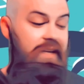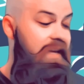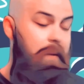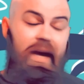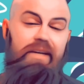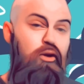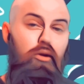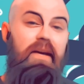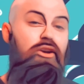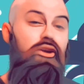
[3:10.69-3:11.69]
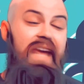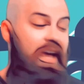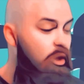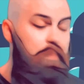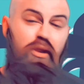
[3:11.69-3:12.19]
Nehemiah told him he couldn't
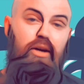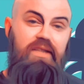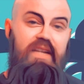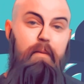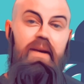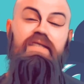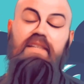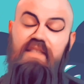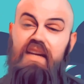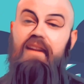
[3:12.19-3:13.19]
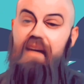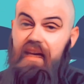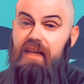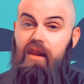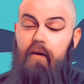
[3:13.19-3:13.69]
help but look sad because the city that
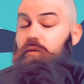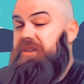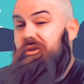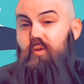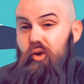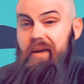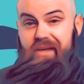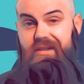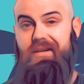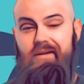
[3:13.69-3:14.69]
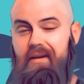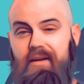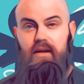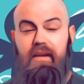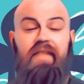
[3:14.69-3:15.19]
he loved was in ruins.
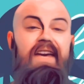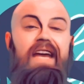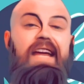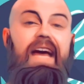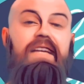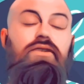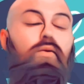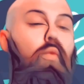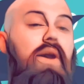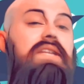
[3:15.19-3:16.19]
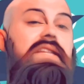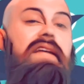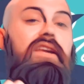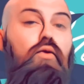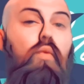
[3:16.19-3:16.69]
Then the king asked, What is it
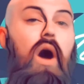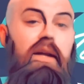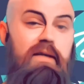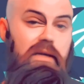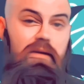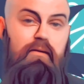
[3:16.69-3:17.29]
that you want?